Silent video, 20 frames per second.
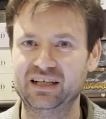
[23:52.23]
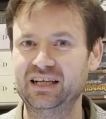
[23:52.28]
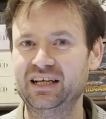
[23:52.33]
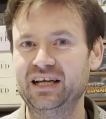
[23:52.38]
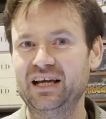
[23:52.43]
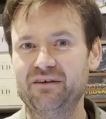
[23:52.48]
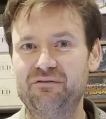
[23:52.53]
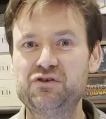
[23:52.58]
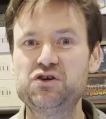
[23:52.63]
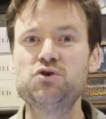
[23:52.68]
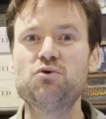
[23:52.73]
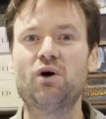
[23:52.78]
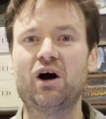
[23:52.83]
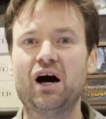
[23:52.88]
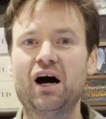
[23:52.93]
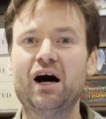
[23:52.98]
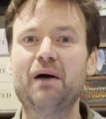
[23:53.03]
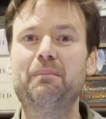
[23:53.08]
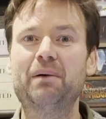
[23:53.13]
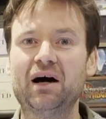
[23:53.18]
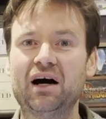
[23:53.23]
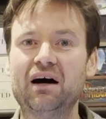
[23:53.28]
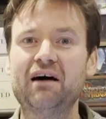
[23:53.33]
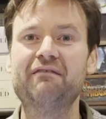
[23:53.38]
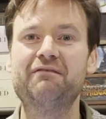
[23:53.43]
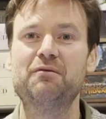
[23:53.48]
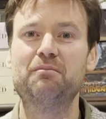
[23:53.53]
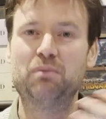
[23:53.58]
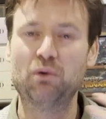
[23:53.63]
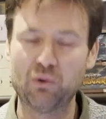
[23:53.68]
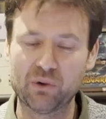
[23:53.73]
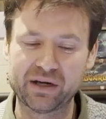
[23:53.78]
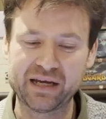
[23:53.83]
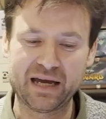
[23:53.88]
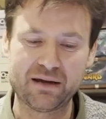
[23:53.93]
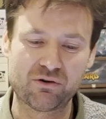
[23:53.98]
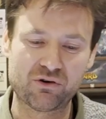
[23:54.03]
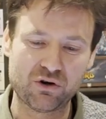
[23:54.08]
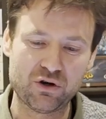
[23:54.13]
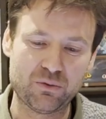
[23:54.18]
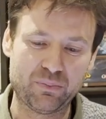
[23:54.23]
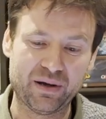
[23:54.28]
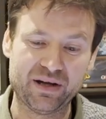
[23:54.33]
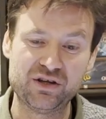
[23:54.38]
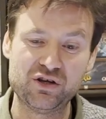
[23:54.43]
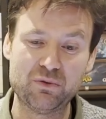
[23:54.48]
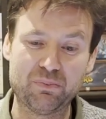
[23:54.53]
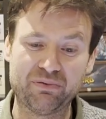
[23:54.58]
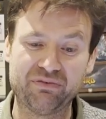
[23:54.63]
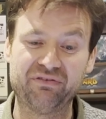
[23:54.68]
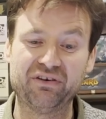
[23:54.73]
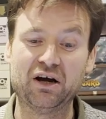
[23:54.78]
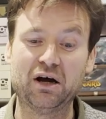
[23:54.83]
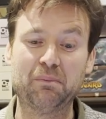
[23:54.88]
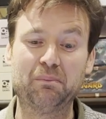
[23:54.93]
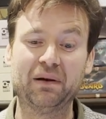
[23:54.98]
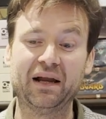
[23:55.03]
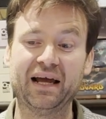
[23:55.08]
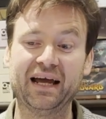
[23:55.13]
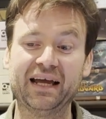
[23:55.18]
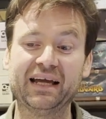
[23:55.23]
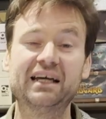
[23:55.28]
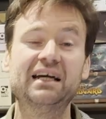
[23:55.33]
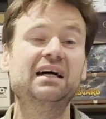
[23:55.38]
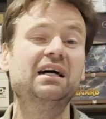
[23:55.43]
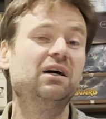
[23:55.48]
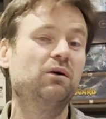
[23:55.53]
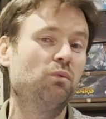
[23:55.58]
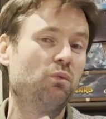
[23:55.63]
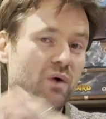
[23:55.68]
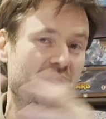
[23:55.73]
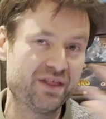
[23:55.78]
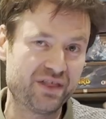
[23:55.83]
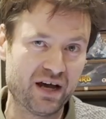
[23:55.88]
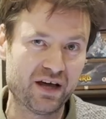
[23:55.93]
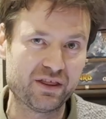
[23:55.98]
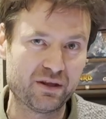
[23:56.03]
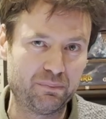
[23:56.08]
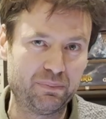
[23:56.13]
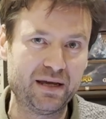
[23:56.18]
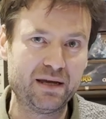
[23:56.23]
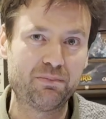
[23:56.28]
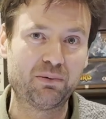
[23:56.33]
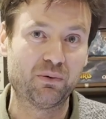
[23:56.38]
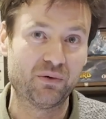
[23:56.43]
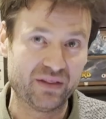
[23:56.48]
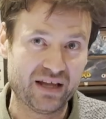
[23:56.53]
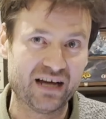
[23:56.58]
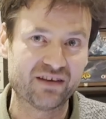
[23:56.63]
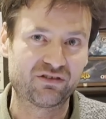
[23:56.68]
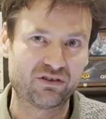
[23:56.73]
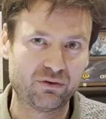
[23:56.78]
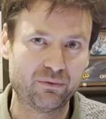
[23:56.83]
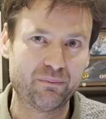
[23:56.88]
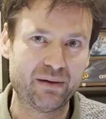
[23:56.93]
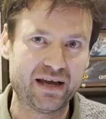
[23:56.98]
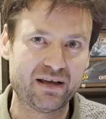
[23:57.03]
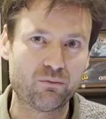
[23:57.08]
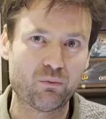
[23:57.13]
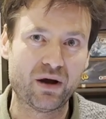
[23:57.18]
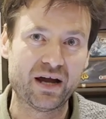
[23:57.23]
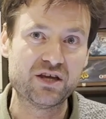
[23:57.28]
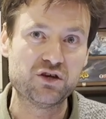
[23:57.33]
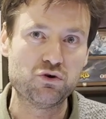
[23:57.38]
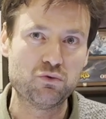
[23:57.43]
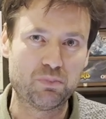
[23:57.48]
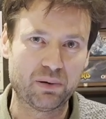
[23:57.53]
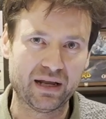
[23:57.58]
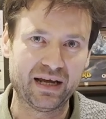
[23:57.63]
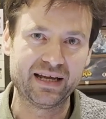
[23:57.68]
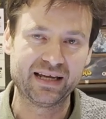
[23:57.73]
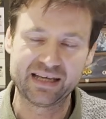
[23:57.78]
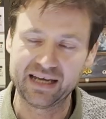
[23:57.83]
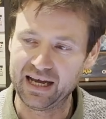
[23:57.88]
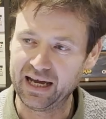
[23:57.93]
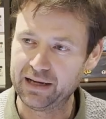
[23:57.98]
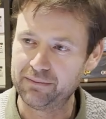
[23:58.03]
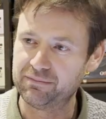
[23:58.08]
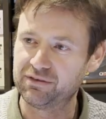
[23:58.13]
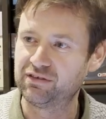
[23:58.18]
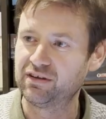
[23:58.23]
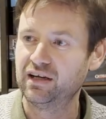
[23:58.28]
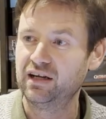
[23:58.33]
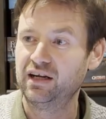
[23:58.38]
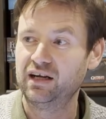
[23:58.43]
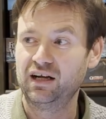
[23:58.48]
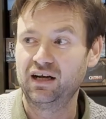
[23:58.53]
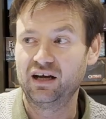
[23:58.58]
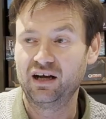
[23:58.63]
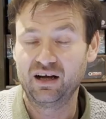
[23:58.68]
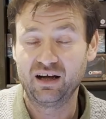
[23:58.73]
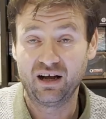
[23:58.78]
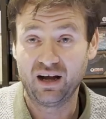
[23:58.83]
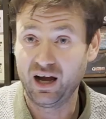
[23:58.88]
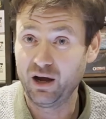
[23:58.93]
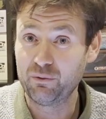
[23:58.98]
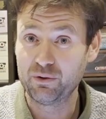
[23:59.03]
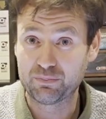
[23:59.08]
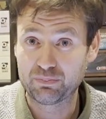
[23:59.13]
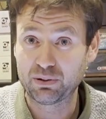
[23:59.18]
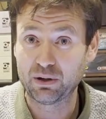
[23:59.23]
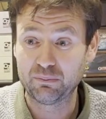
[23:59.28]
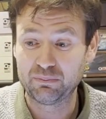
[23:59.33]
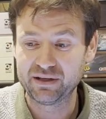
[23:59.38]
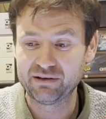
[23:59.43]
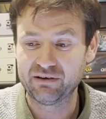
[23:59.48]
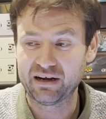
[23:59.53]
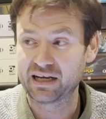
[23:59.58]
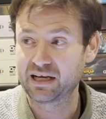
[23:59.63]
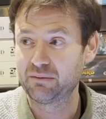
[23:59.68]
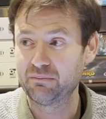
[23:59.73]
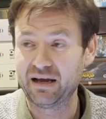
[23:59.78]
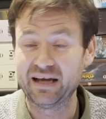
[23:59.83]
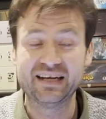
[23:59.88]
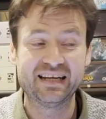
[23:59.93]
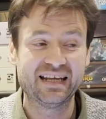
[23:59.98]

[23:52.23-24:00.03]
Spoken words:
if you are part of a board game group and you prefer playing with other people and that's the main way you play games, I would probably recommend